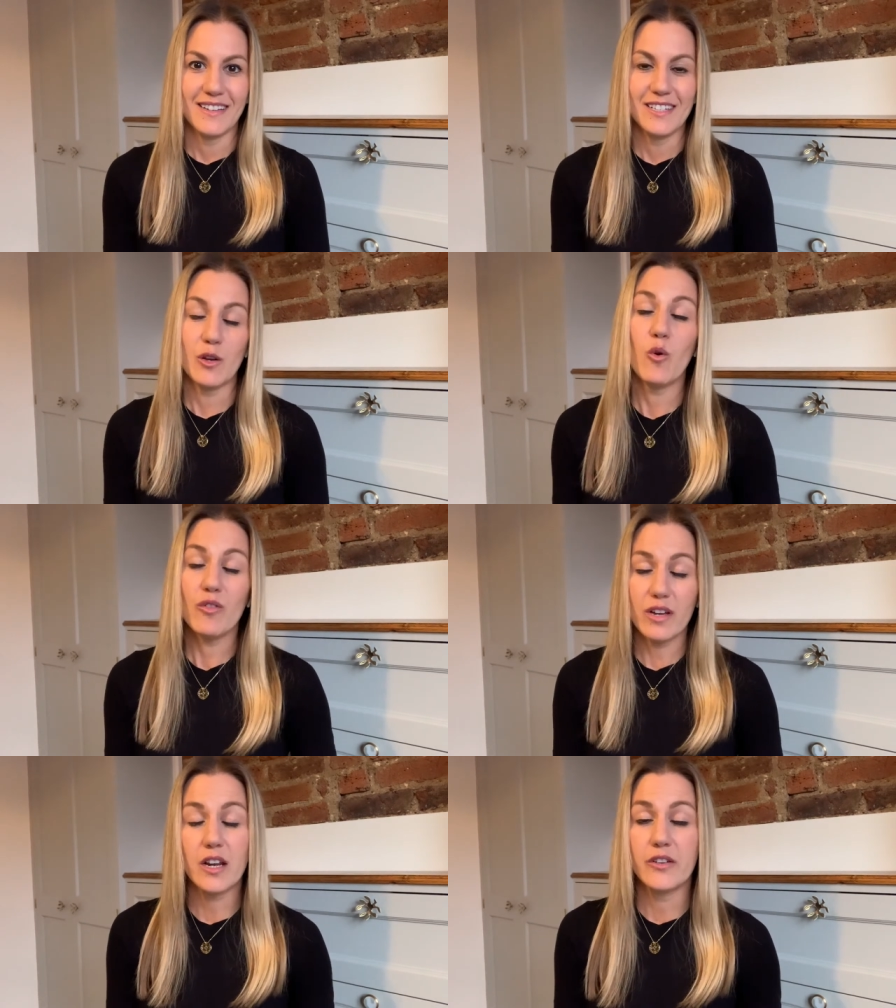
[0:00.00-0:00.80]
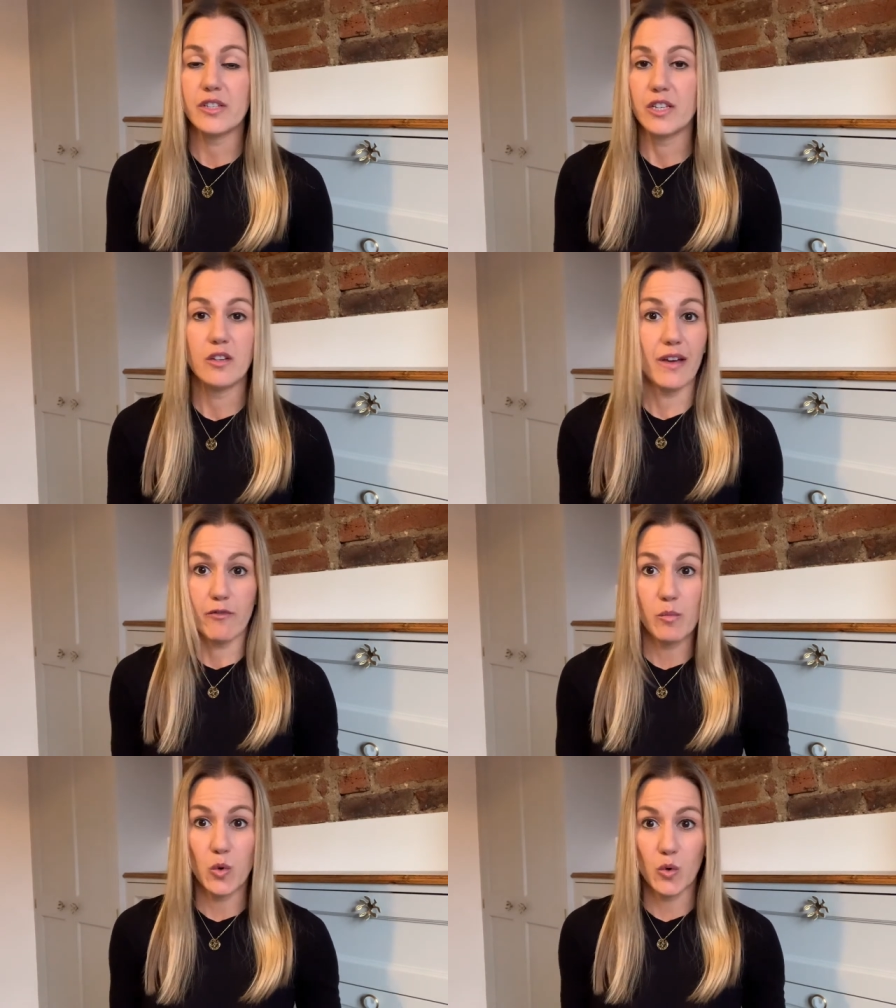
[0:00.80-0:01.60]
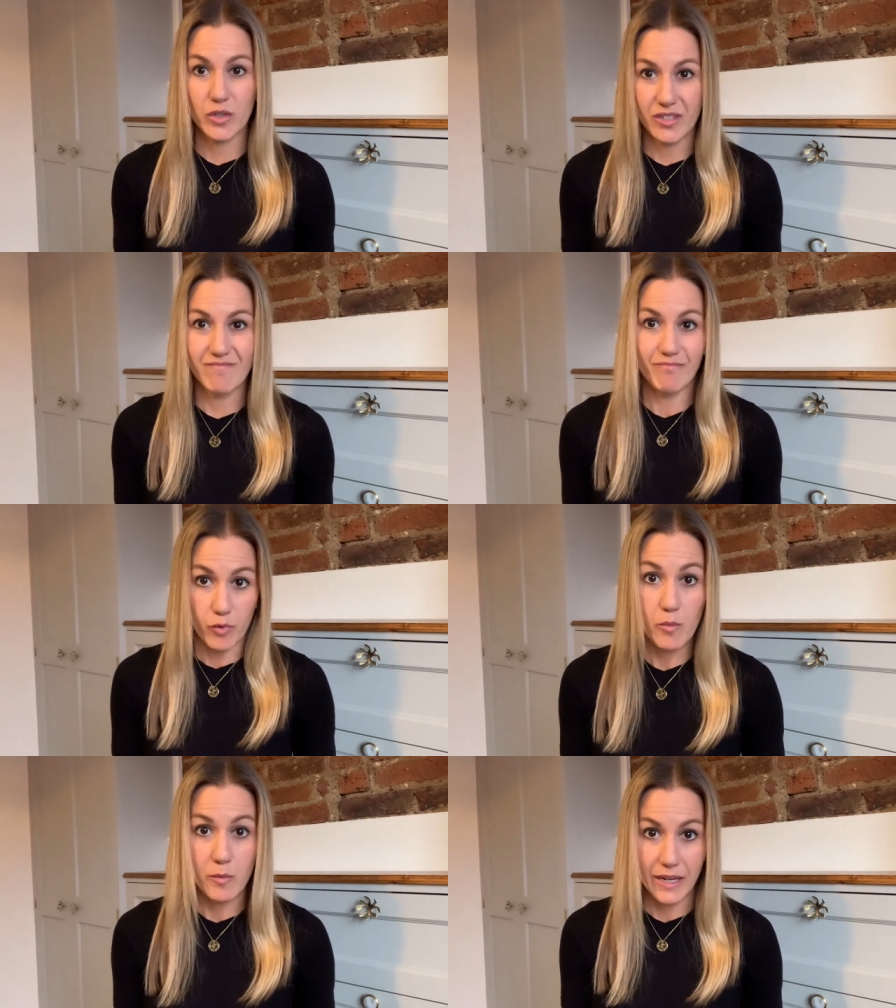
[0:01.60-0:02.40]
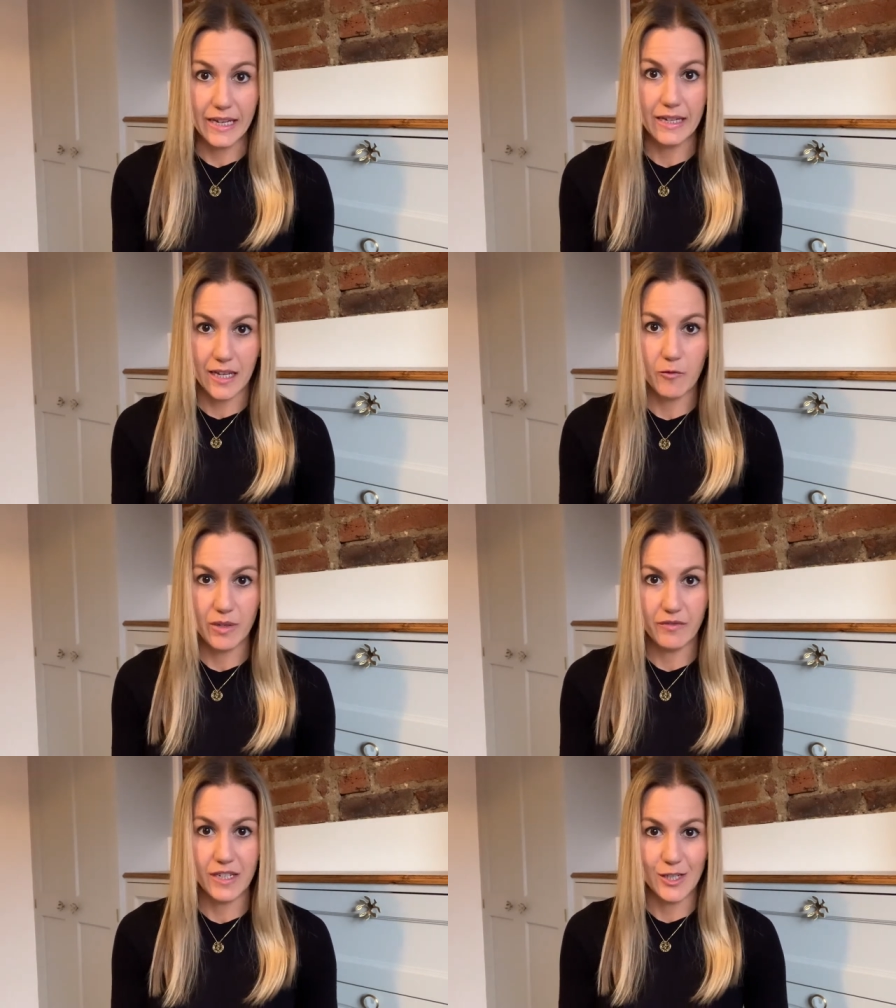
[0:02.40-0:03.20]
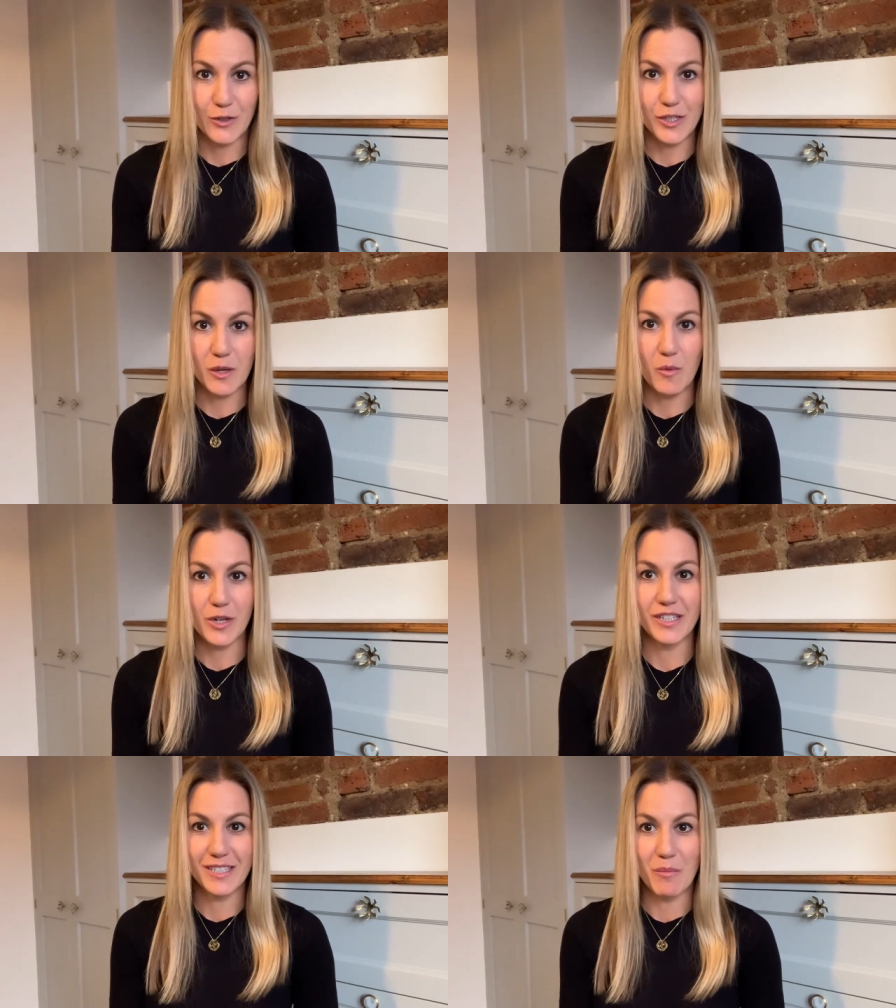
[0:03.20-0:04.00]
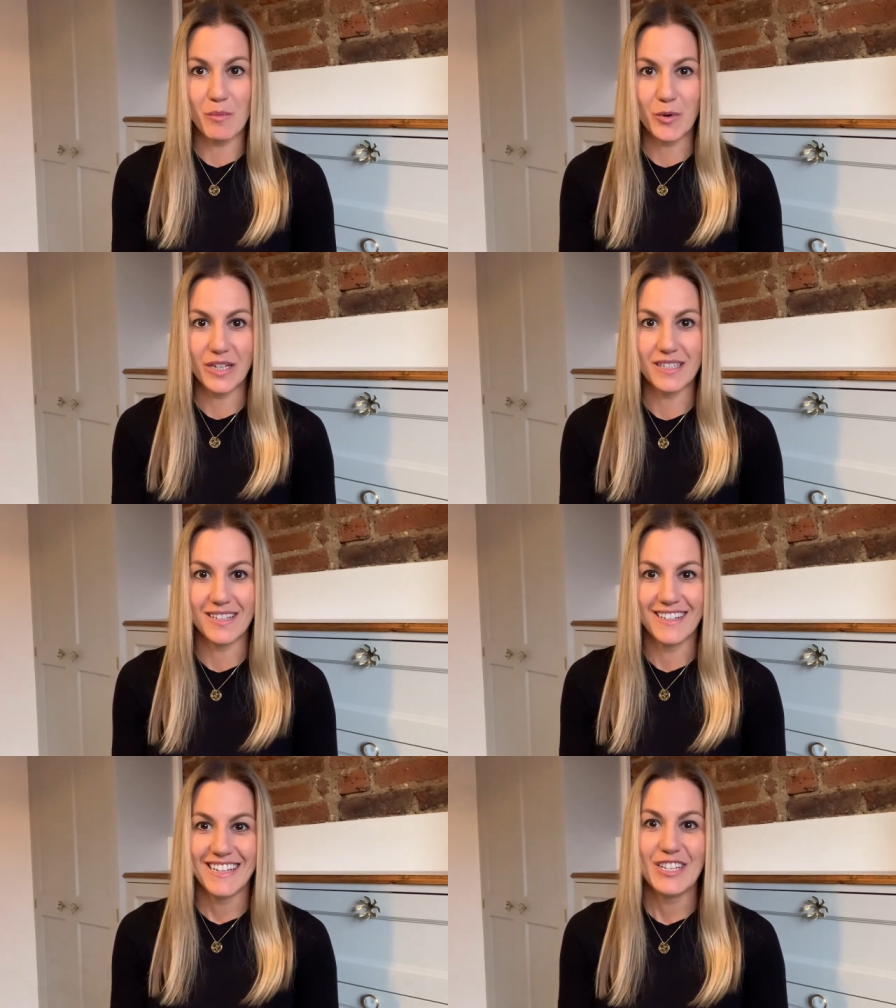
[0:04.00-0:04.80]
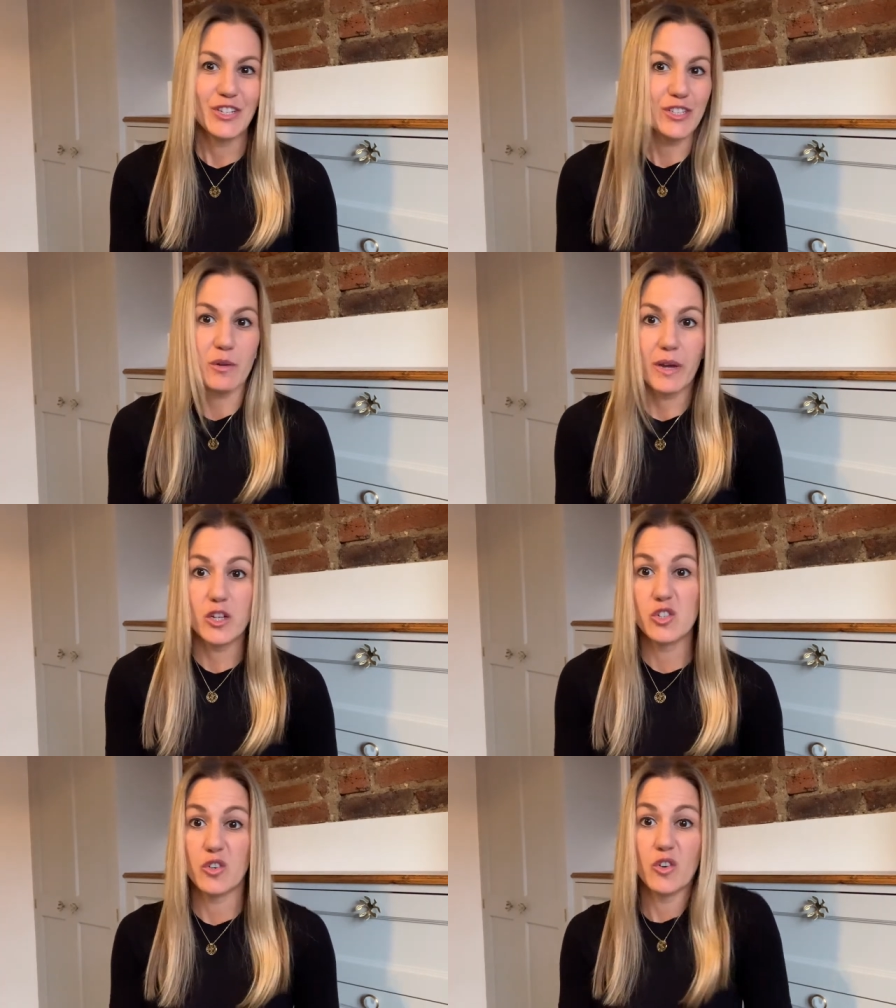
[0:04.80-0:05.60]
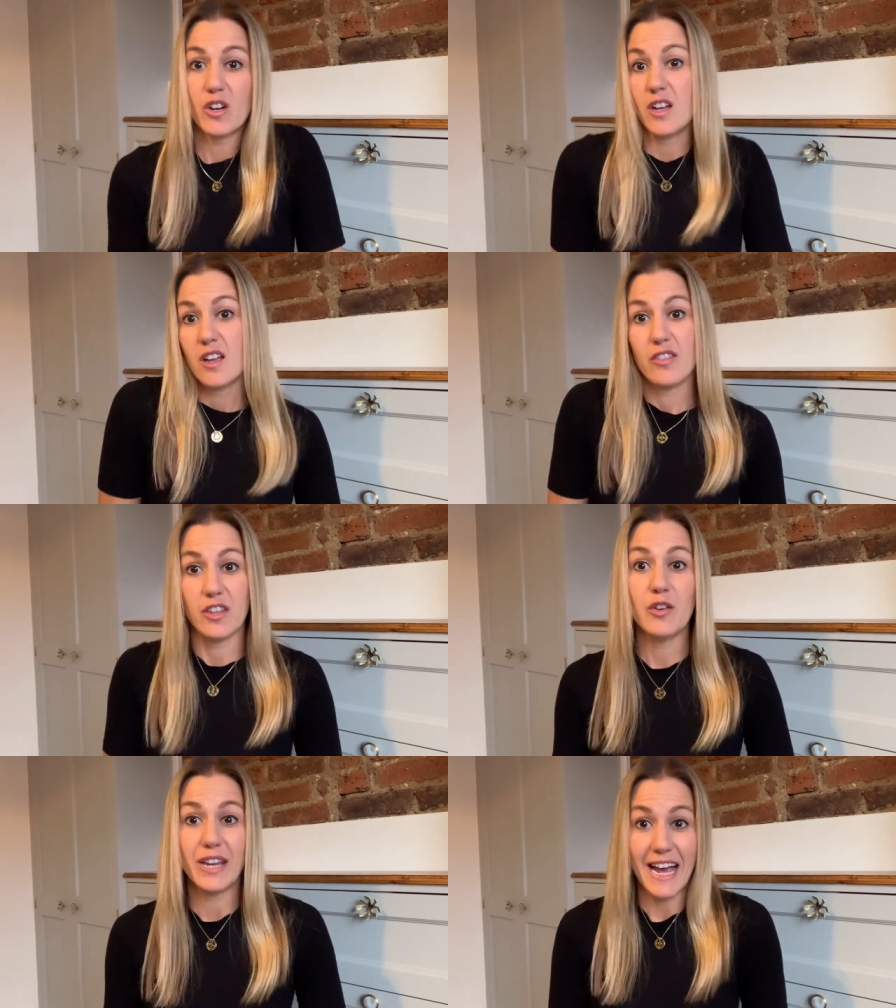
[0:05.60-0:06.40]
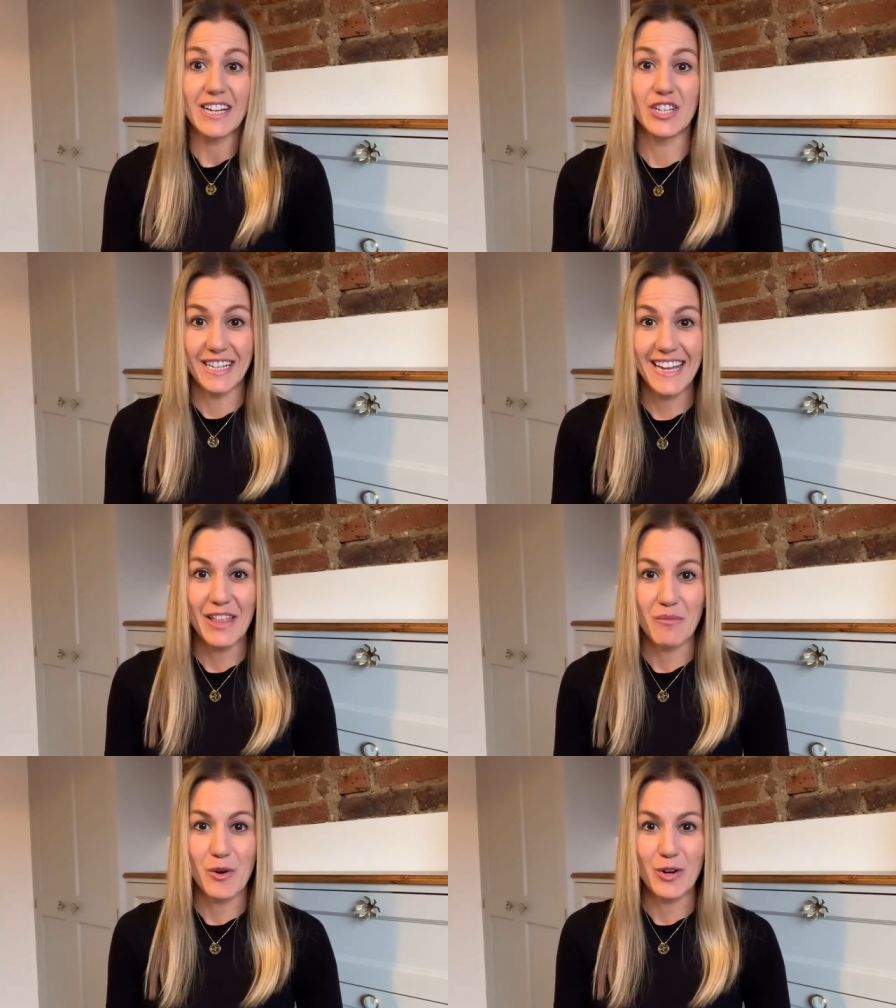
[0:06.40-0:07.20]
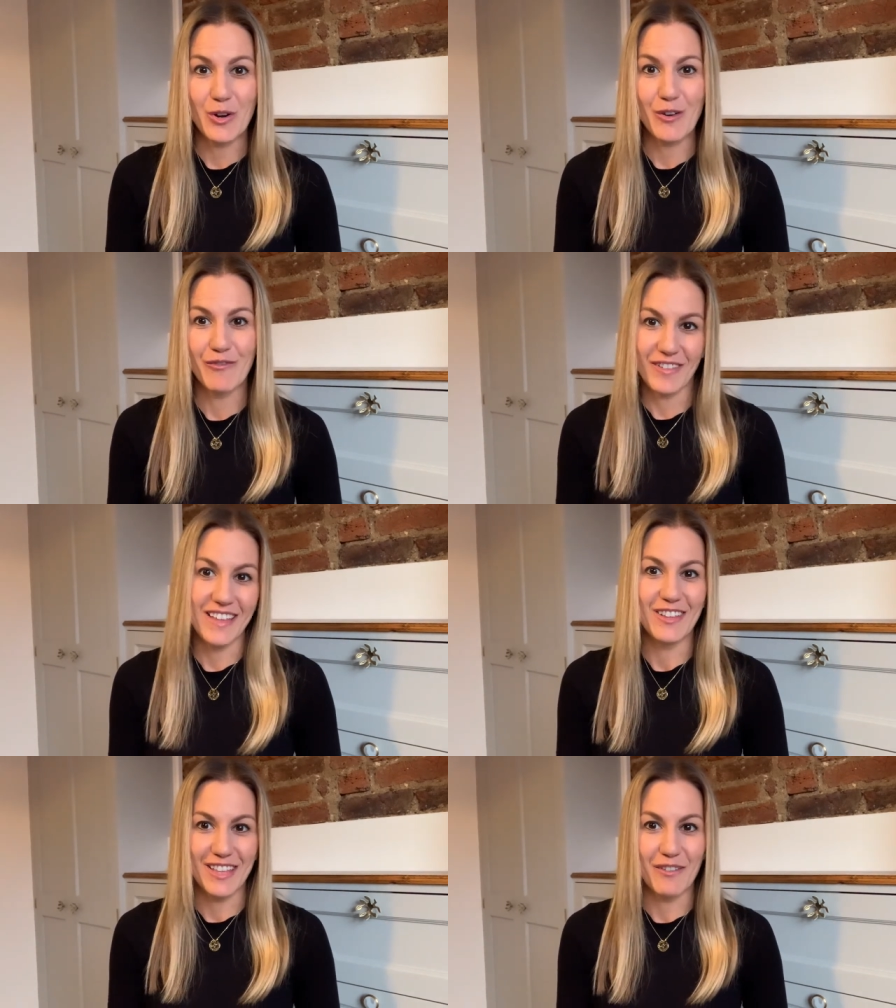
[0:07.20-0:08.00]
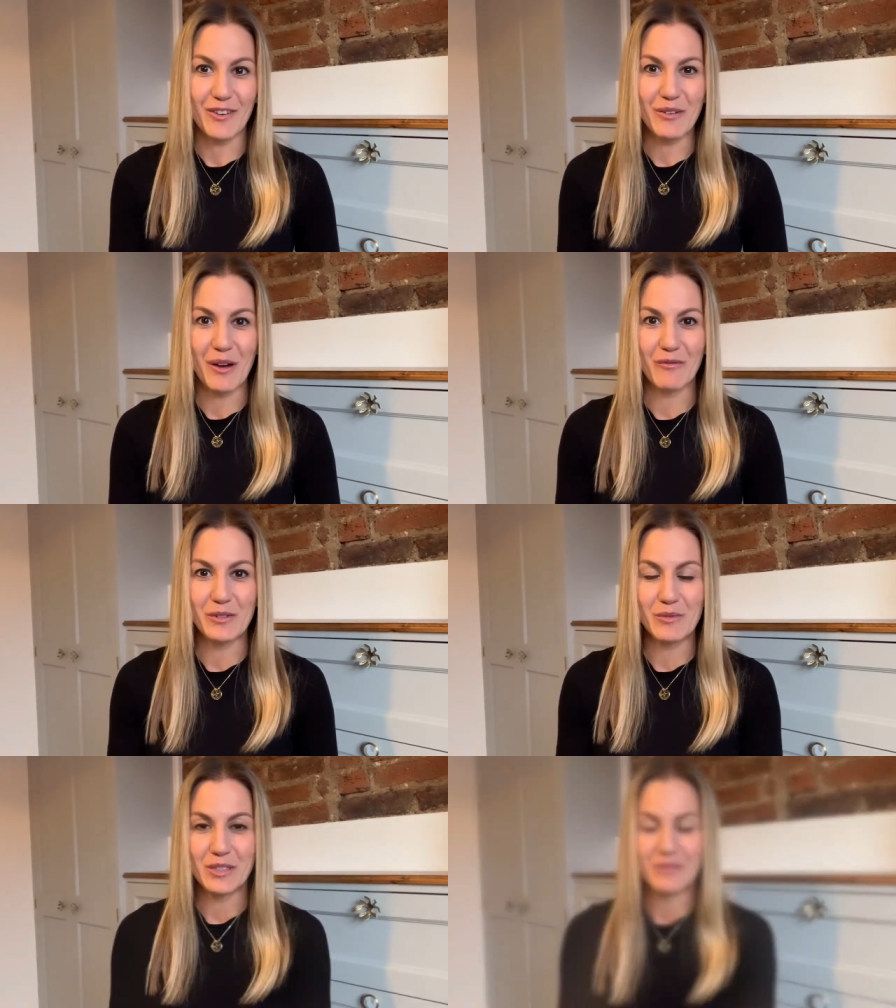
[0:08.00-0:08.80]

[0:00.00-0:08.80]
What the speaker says: So all the clothes that you've ever bought probably have been fitted on someone at some point, just to make sure that you can actually get them on and off and that they feel comfortable.